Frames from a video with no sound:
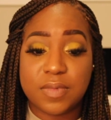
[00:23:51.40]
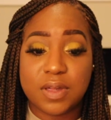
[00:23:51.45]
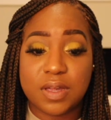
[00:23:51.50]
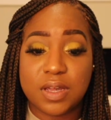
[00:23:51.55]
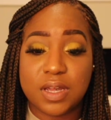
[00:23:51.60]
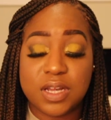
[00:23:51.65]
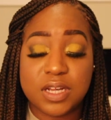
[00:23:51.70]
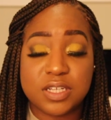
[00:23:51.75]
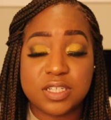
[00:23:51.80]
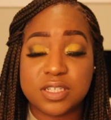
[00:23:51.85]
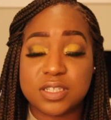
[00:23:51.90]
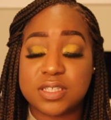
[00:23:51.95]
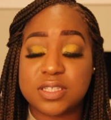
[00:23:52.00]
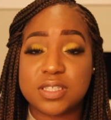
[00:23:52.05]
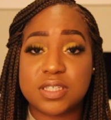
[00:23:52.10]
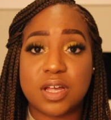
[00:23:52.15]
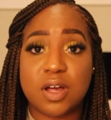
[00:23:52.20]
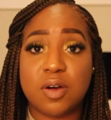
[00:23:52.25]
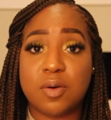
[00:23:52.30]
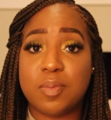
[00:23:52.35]
he's just
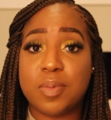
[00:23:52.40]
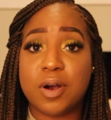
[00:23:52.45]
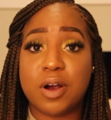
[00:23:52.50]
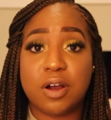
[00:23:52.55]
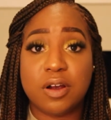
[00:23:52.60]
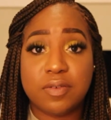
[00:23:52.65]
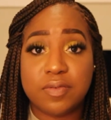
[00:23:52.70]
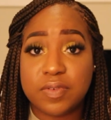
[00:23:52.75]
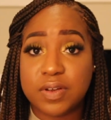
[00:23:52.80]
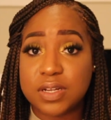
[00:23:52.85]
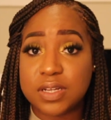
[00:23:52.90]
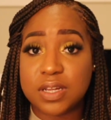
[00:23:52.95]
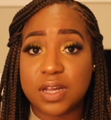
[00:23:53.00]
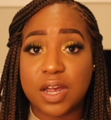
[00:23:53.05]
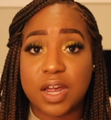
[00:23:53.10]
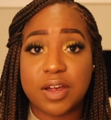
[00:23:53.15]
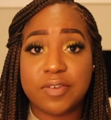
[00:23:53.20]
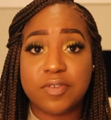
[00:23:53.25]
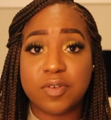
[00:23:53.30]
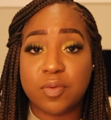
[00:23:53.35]
so perfect in
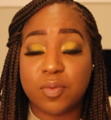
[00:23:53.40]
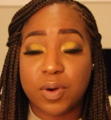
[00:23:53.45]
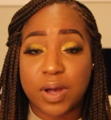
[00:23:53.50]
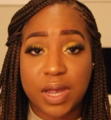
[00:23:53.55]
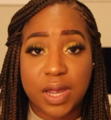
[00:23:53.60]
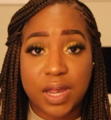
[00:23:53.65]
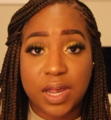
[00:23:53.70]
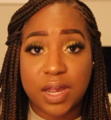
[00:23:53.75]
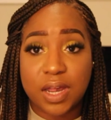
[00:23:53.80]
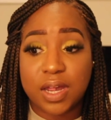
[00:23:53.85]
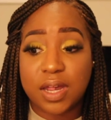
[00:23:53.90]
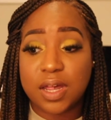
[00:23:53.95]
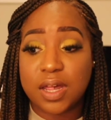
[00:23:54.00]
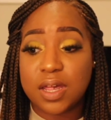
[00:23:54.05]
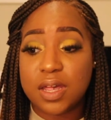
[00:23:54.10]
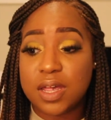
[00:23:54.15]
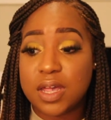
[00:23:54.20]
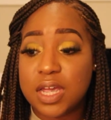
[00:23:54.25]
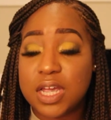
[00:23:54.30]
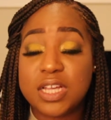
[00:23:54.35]
every way.
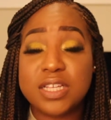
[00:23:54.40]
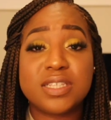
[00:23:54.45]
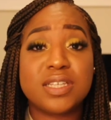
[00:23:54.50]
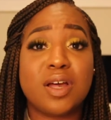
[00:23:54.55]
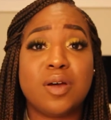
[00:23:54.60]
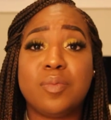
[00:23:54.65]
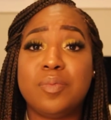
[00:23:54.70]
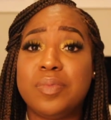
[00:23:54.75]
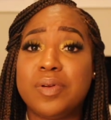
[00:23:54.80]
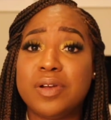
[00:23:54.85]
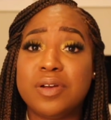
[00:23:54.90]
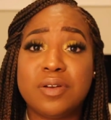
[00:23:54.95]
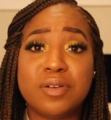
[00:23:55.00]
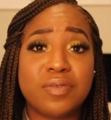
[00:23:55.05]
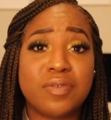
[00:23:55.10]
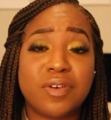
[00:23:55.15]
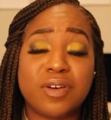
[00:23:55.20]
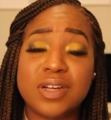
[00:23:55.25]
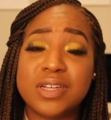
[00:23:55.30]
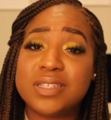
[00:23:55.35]
He's so
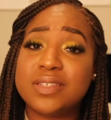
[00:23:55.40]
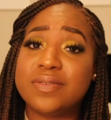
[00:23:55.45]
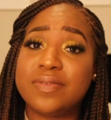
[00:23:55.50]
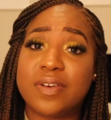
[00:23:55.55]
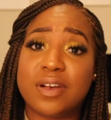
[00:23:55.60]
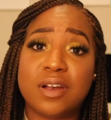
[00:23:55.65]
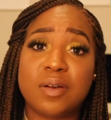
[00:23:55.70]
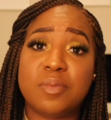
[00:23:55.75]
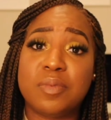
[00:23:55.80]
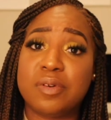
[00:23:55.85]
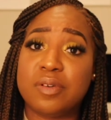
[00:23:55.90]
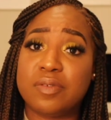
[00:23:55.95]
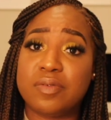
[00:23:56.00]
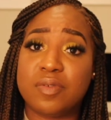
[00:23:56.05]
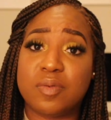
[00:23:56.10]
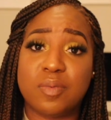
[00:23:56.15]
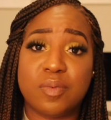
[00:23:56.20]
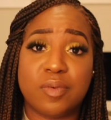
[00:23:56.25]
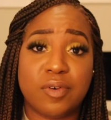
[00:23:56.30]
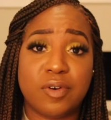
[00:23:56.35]
beautiful. He's a very
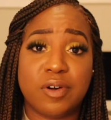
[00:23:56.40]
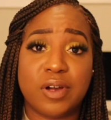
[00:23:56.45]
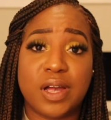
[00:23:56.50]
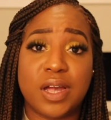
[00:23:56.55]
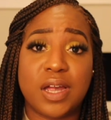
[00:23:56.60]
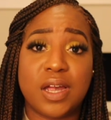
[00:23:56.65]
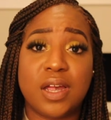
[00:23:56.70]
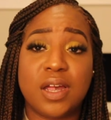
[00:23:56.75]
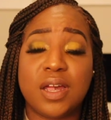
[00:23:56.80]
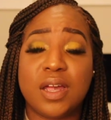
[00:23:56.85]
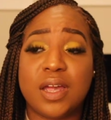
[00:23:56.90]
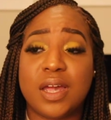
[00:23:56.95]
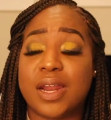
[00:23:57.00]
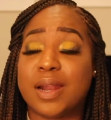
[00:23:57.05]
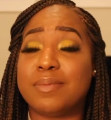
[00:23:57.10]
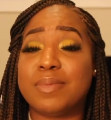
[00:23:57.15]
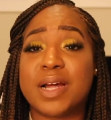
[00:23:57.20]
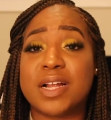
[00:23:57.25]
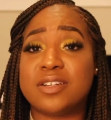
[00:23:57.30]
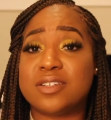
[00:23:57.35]
beautiful boy. And
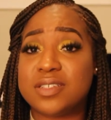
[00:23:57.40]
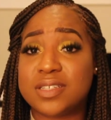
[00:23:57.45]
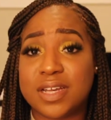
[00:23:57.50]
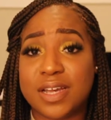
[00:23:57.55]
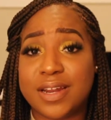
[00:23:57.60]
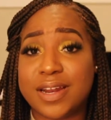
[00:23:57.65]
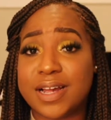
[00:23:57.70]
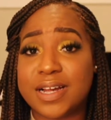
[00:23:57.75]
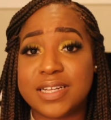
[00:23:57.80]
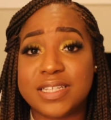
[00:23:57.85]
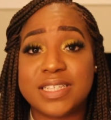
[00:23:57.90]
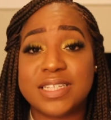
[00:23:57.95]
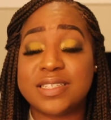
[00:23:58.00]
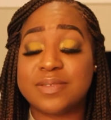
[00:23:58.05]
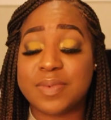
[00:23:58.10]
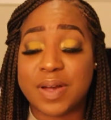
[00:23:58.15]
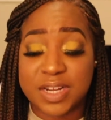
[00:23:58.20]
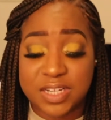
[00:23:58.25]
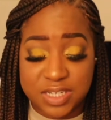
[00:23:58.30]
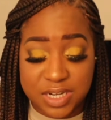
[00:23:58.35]
I'm not just saying that because he's
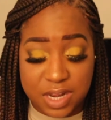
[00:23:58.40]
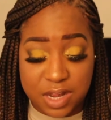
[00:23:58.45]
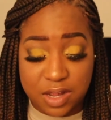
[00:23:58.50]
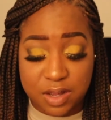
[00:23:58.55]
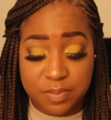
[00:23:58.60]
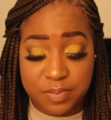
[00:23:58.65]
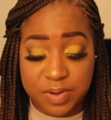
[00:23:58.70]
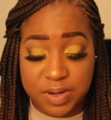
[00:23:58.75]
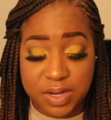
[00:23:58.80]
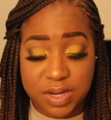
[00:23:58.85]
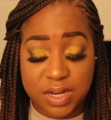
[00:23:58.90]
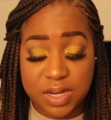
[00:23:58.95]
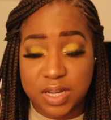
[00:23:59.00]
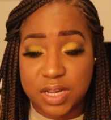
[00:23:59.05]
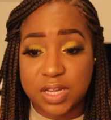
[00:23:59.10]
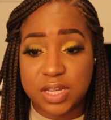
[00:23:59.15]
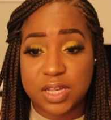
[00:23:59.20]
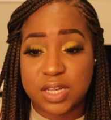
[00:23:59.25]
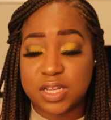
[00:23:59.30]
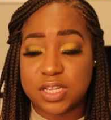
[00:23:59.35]
my child, but
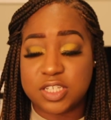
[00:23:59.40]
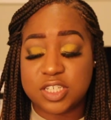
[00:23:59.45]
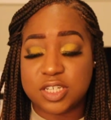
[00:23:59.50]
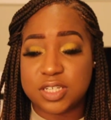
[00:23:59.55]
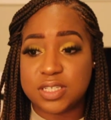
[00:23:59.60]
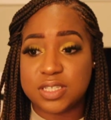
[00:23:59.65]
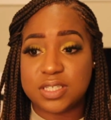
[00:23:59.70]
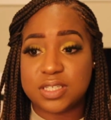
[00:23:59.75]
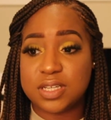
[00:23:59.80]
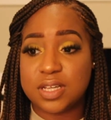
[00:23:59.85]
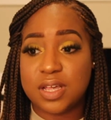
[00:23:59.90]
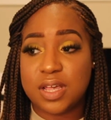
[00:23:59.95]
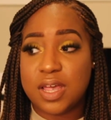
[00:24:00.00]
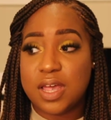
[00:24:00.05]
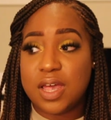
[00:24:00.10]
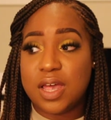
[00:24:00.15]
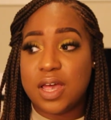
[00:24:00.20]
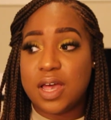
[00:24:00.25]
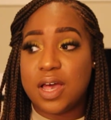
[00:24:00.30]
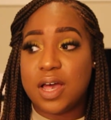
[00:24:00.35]
it just,
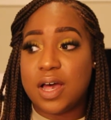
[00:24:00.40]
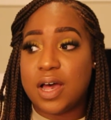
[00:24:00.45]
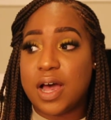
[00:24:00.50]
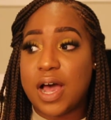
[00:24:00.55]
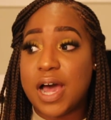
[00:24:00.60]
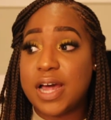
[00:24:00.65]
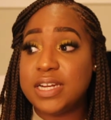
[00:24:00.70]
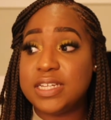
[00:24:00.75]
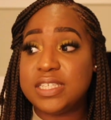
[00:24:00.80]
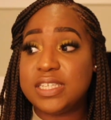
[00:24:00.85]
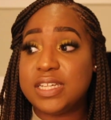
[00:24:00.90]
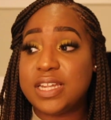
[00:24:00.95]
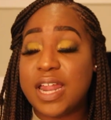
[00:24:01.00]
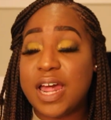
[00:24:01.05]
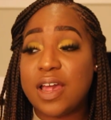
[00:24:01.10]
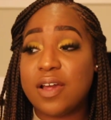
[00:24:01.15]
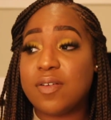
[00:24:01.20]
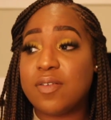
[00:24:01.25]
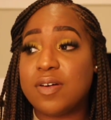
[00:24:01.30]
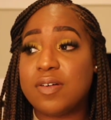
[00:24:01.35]
honestly,
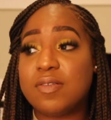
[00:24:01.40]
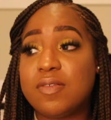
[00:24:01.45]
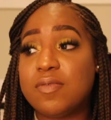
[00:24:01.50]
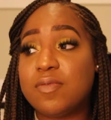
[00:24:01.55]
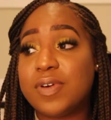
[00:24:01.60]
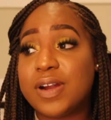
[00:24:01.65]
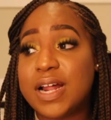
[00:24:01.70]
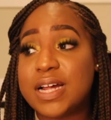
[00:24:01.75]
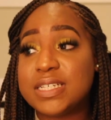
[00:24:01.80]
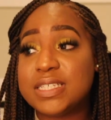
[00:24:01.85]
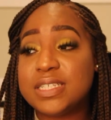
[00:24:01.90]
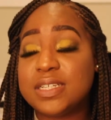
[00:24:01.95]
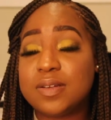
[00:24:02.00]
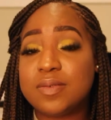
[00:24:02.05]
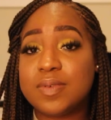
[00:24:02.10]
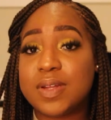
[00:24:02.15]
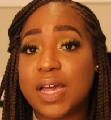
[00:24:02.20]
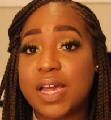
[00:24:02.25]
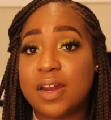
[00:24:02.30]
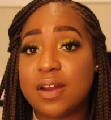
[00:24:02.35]
like, when I seen
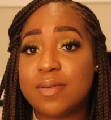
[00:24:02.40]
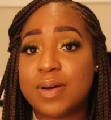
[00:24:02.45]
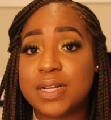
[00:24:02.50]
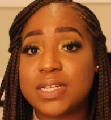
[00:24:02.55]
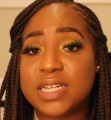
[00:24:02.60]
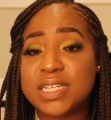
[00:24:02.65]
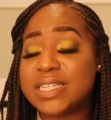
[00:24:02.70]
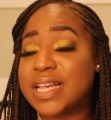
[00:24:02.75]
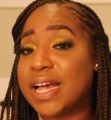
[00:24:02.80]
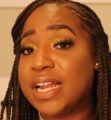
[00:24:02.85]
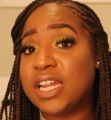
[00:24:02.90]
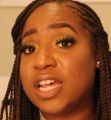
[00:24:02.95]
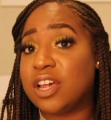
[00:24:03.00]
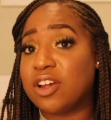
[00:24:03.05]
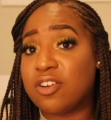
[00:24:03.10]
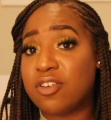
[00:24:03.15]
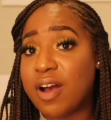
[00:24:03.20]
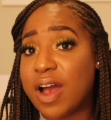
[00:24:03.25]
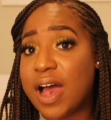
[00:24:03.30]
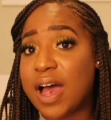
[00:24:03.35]
him laid on my chest, I didn't
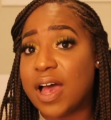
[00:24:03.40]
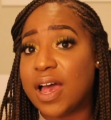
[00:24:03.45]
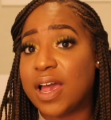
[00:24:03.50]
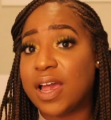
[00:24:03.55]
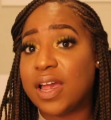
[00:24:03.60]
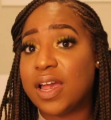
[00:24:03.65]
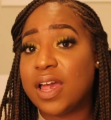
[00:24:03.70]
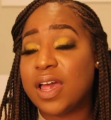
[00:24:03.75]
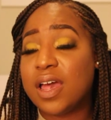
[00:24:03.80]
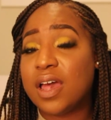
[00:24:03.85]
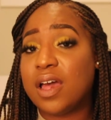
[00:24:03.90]
cry.